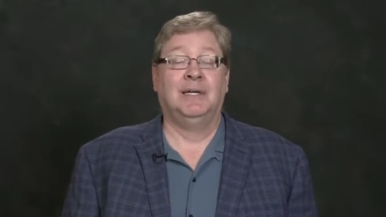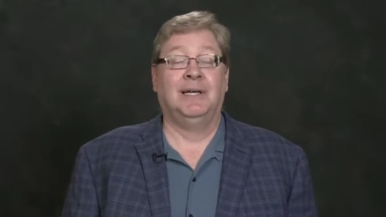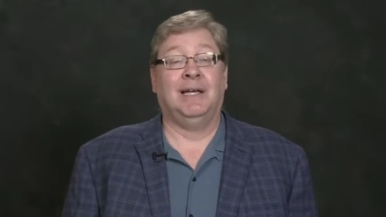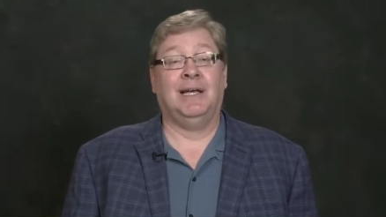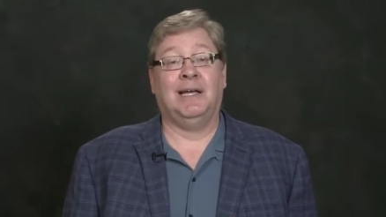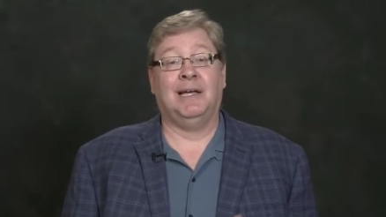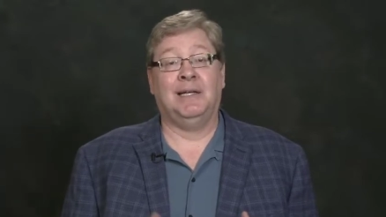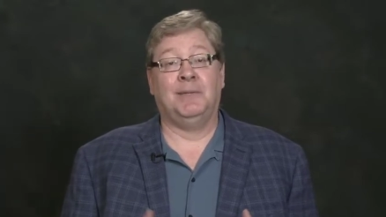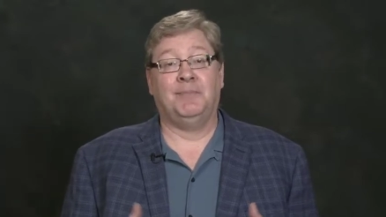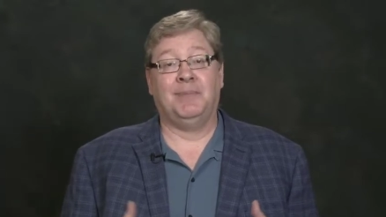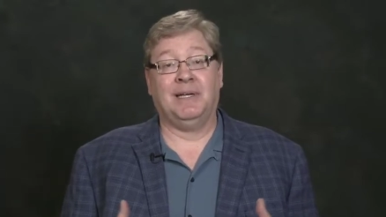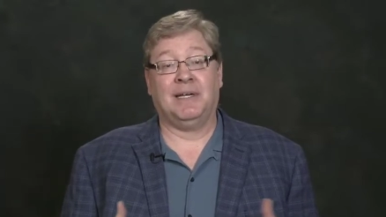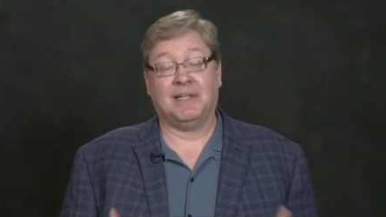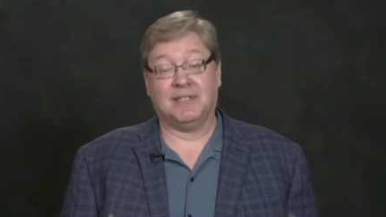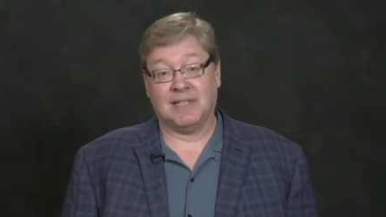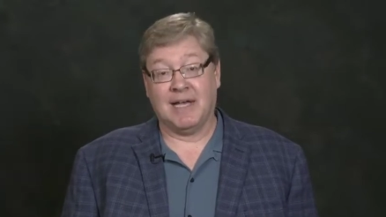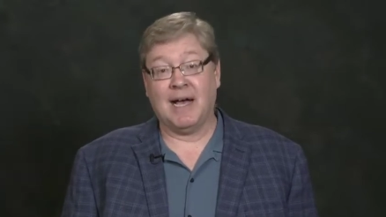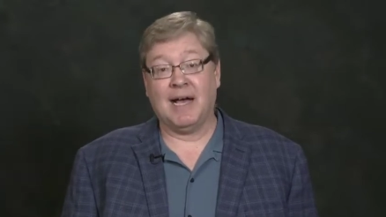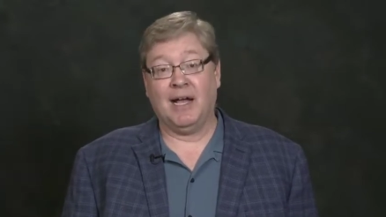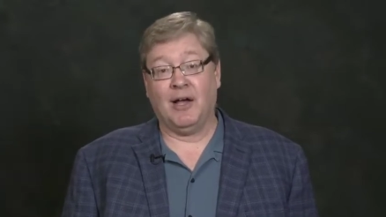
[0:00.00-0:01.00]
And
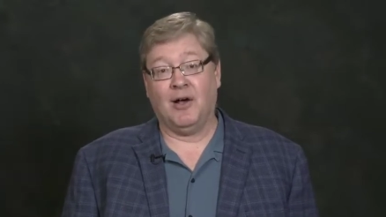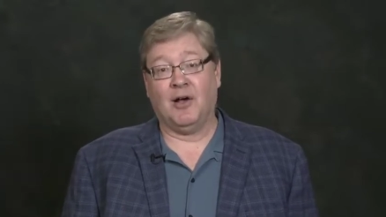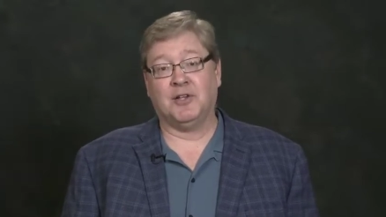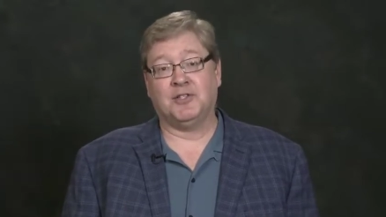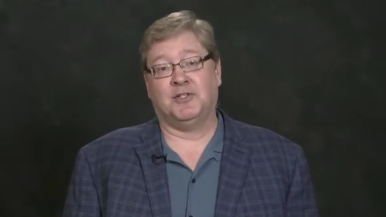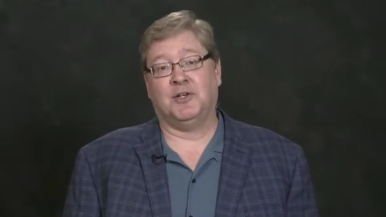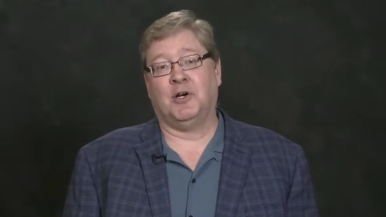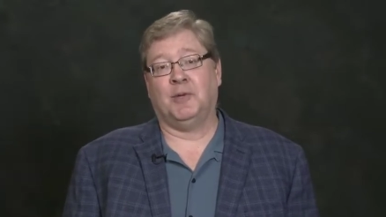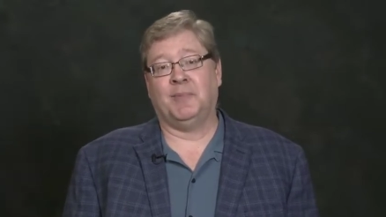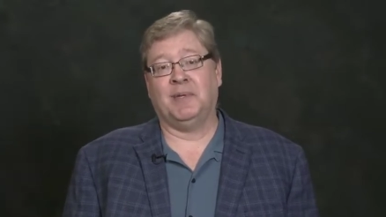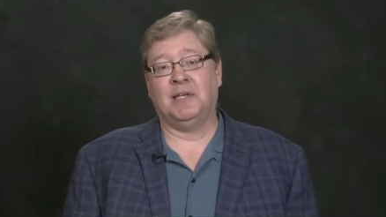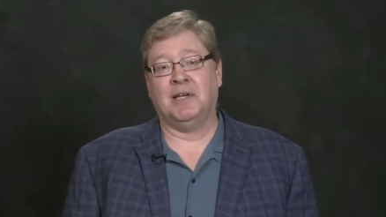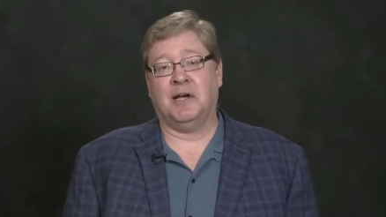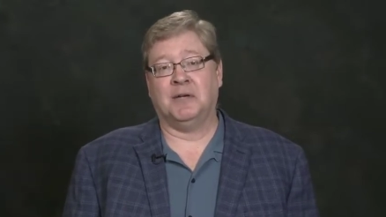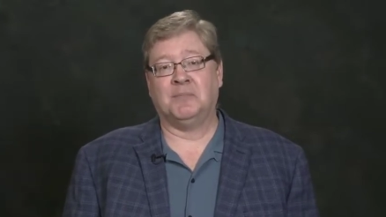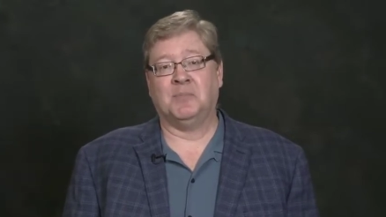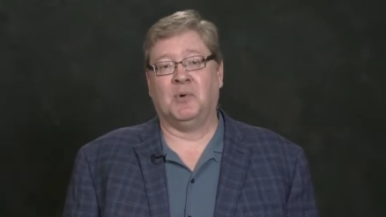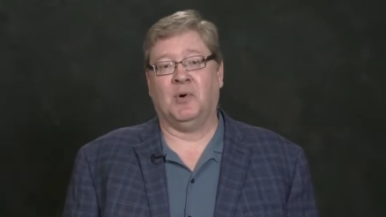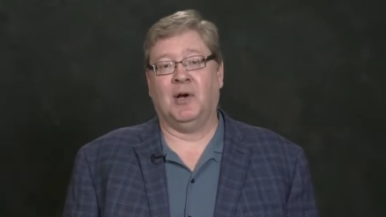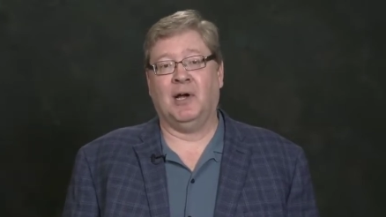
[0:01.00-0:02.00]
because I also am a
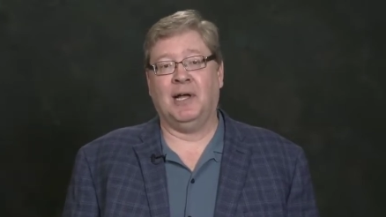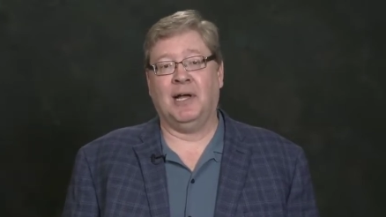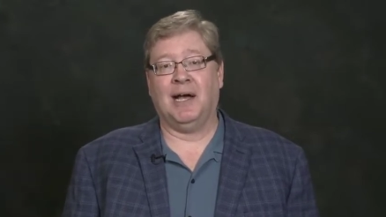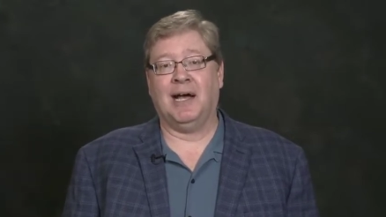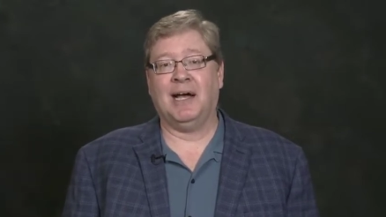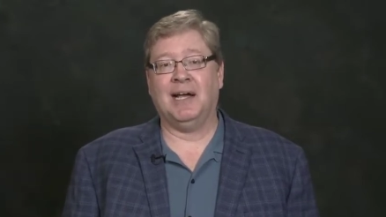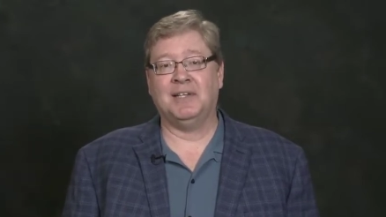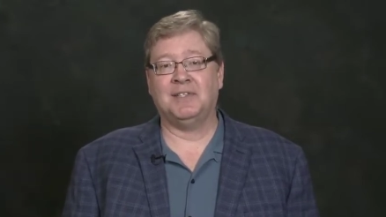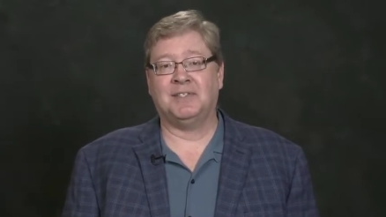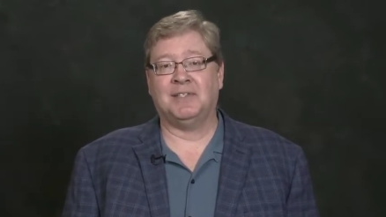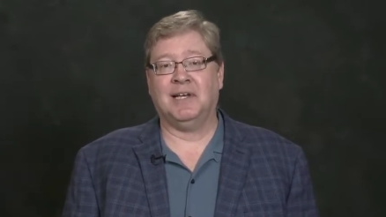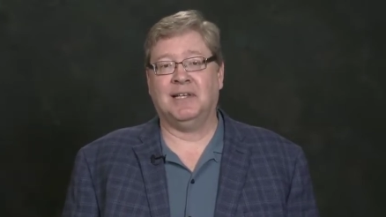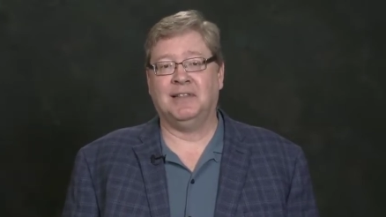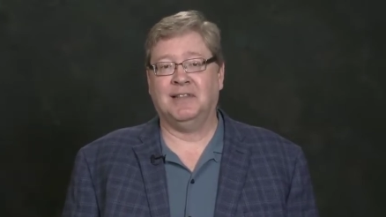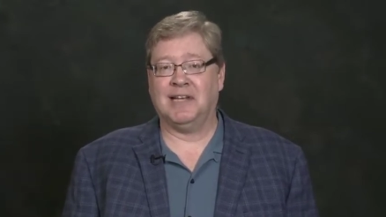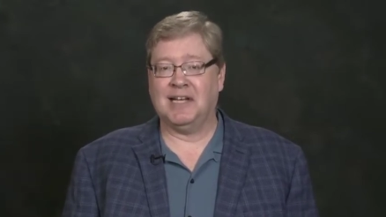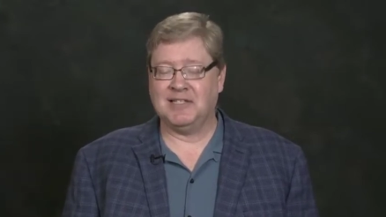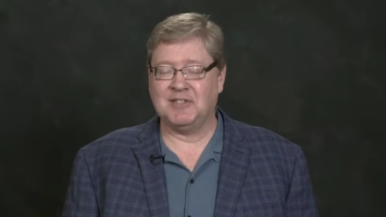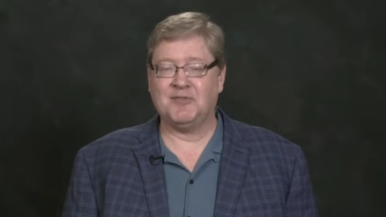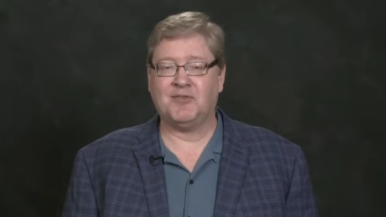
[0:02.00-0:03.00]
young boy, I said,
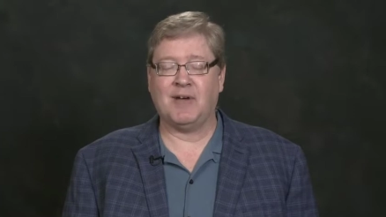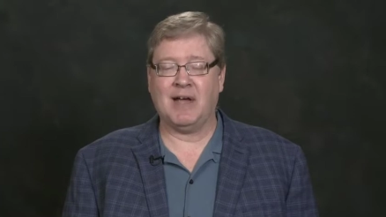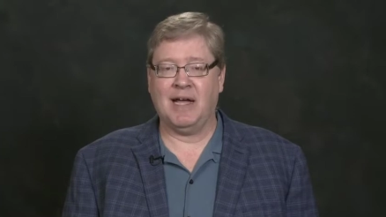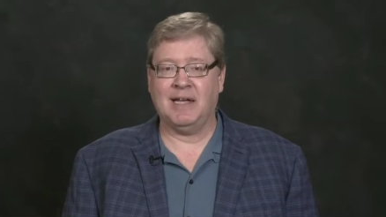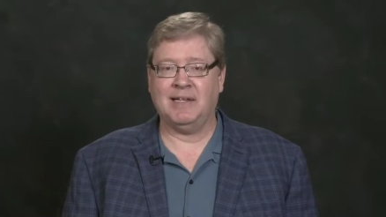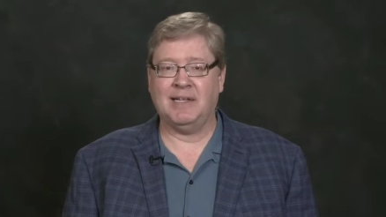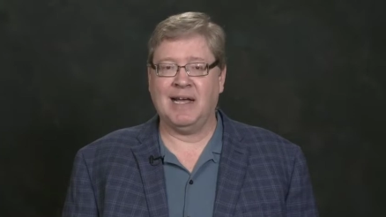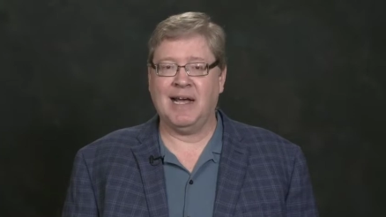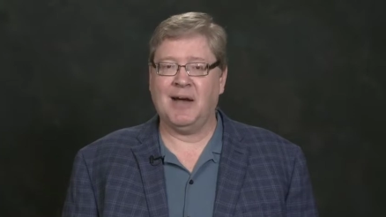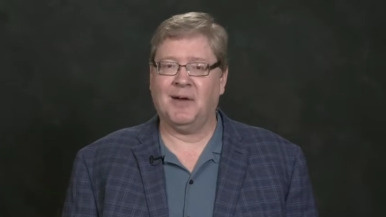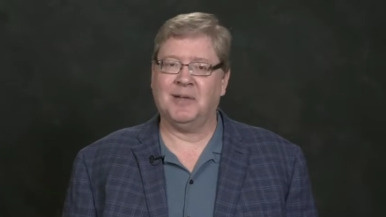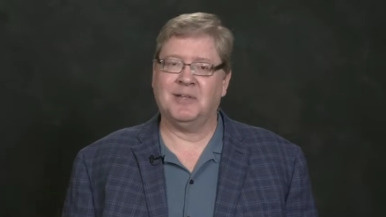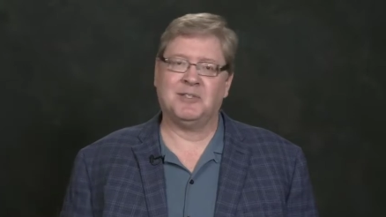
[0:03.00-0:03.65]
let's find out.